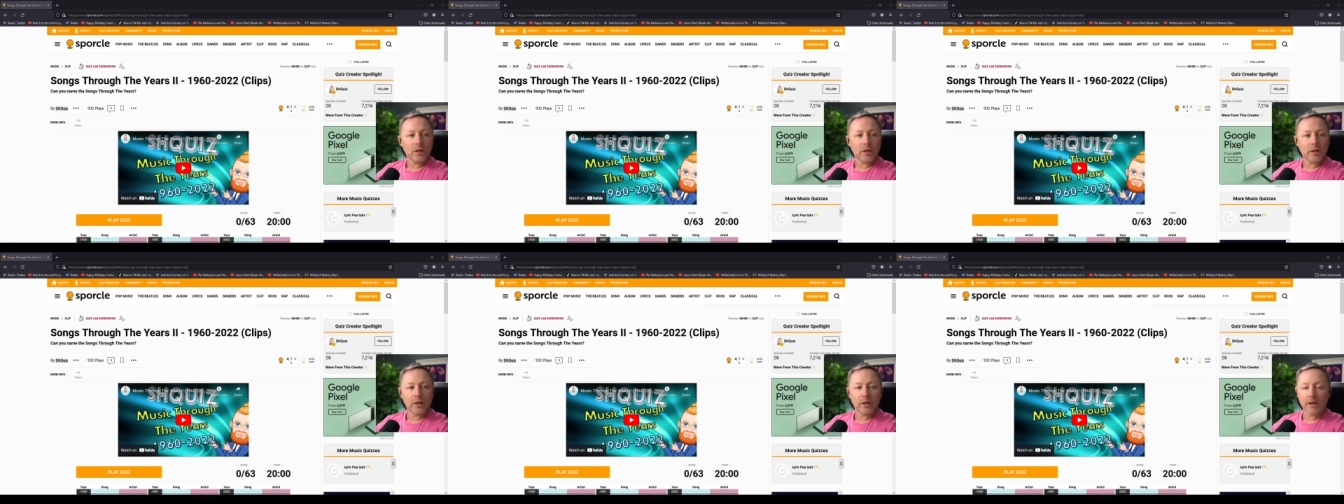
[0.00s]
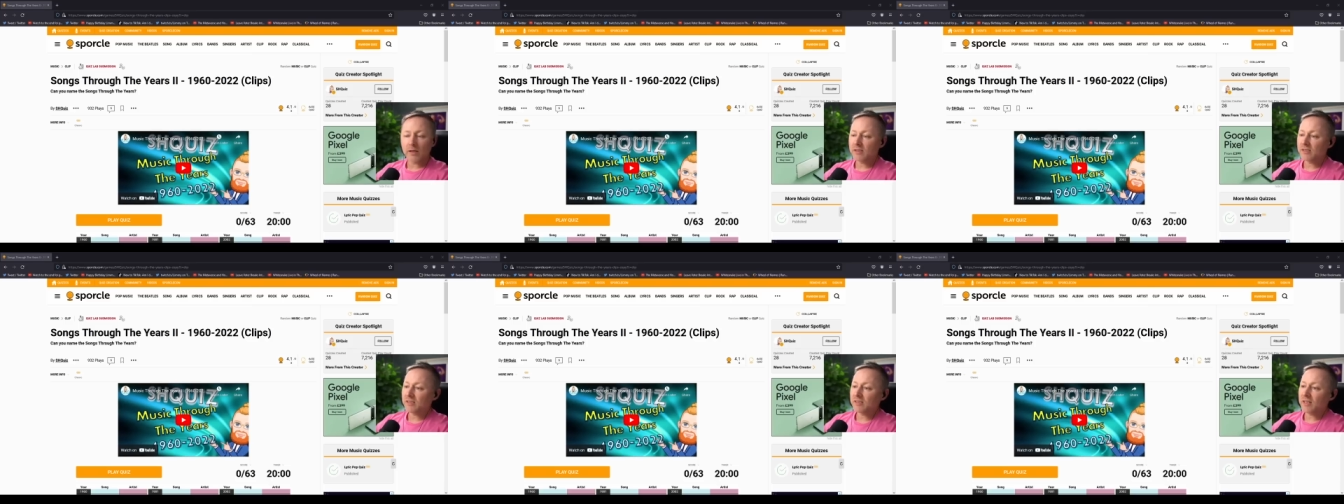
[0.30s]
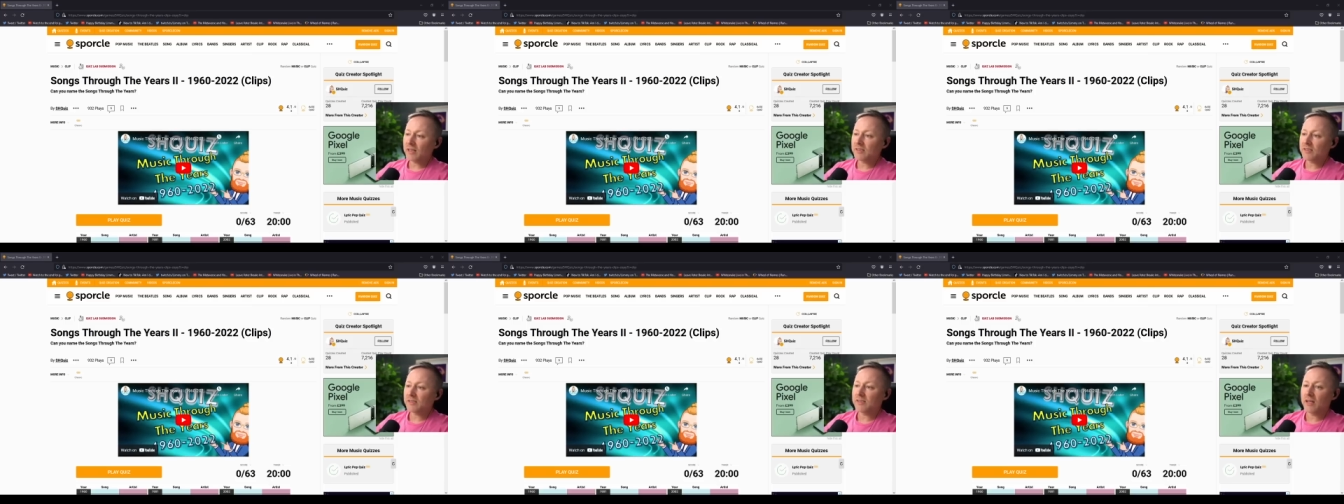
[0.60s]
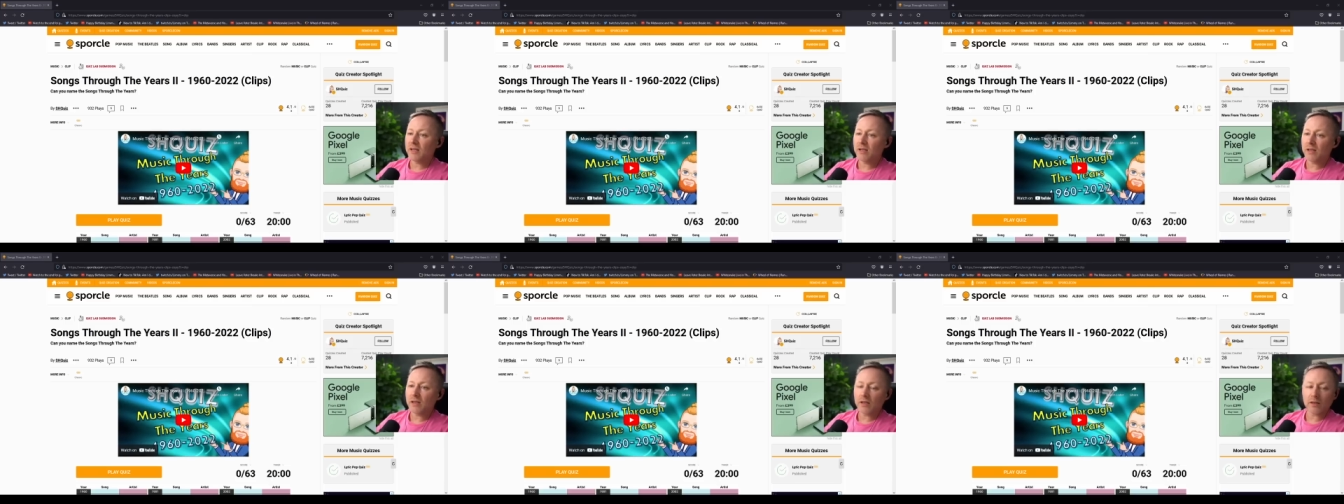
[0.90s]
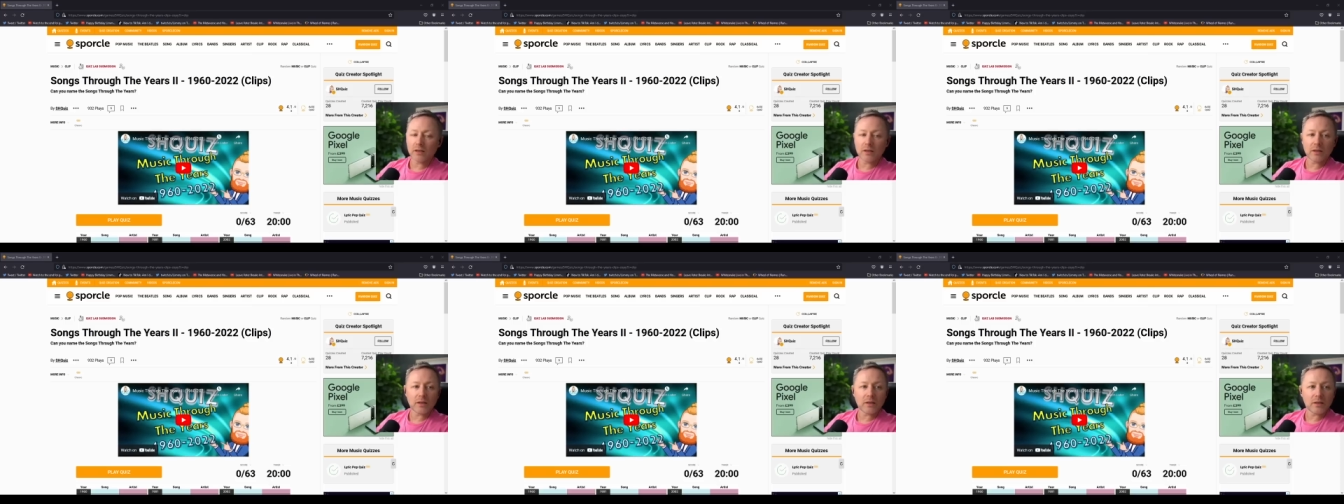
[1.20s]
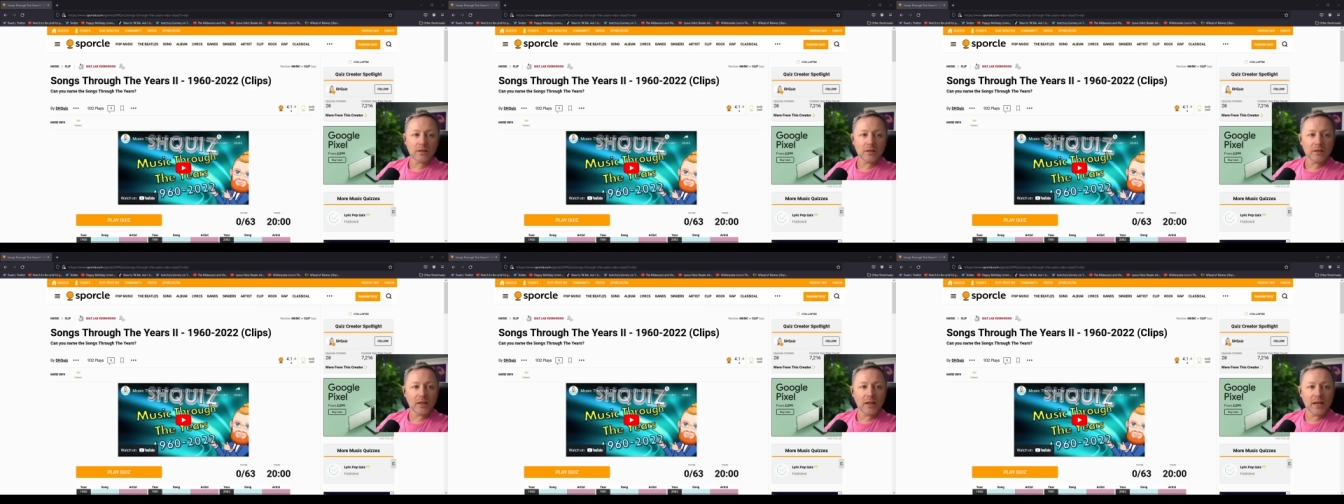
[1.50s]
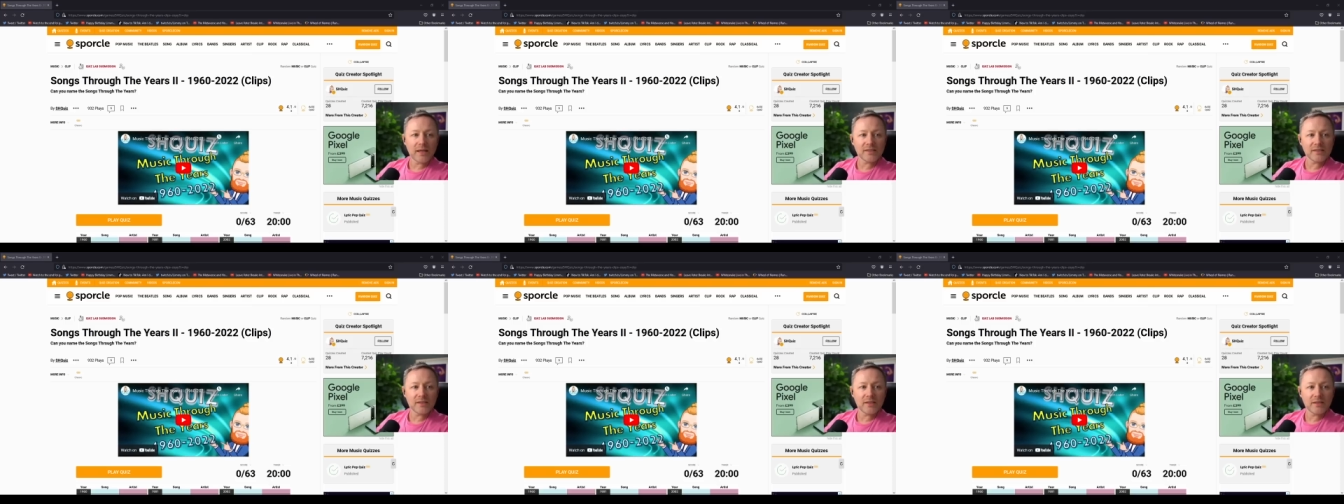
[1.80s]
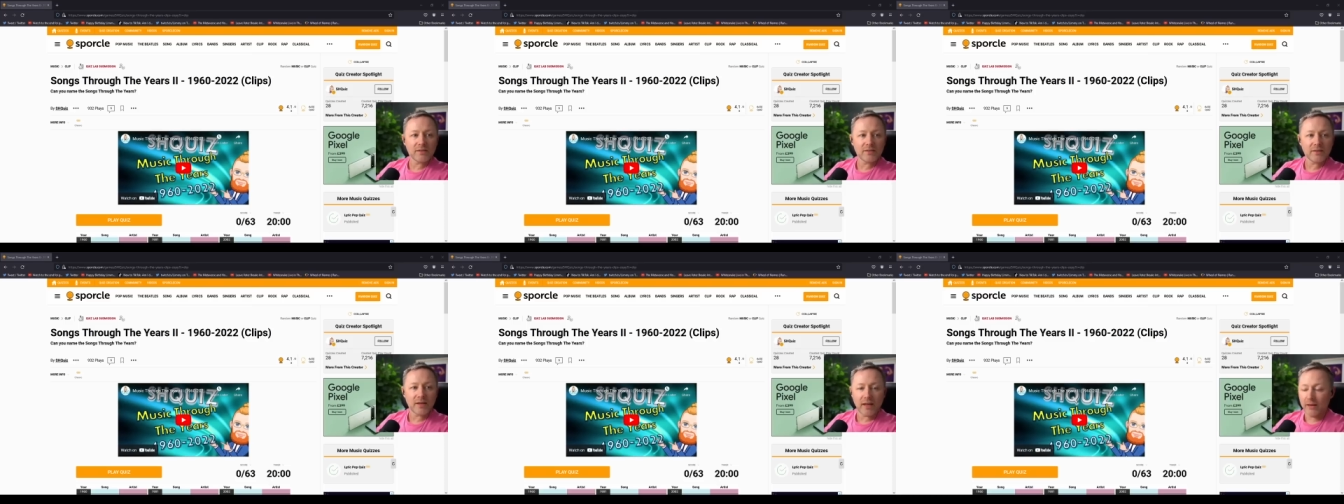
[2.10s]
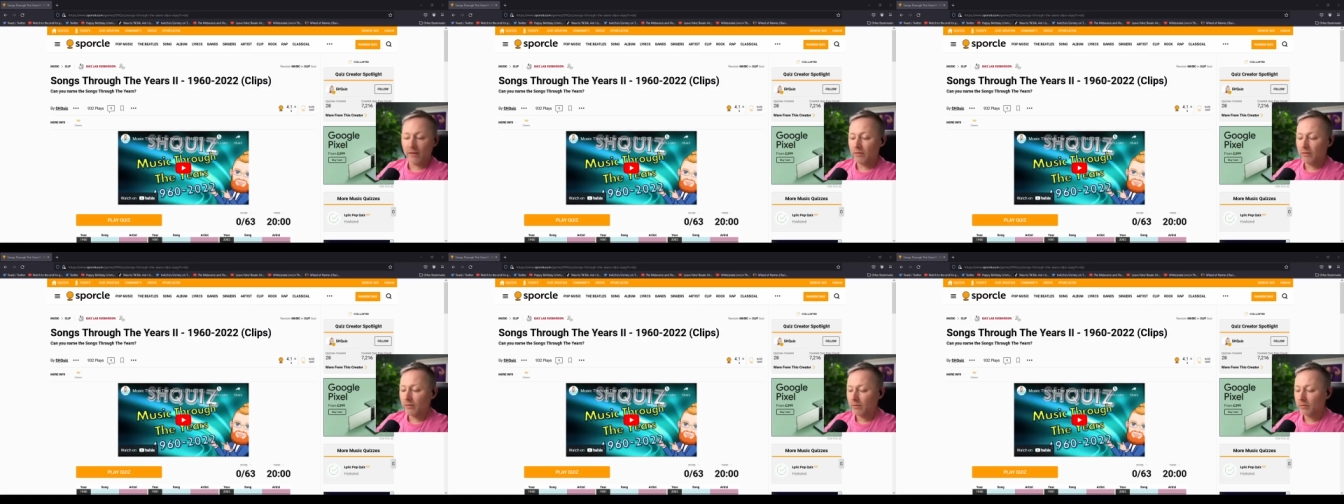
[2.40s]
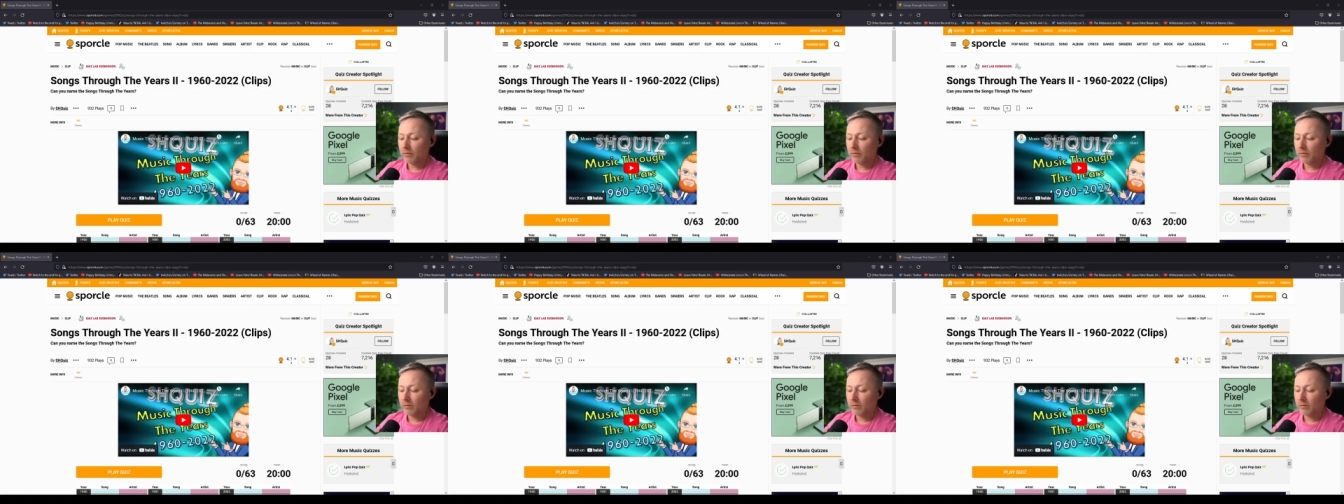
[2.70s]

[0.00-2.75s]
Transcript: Uh, sixty less than ten.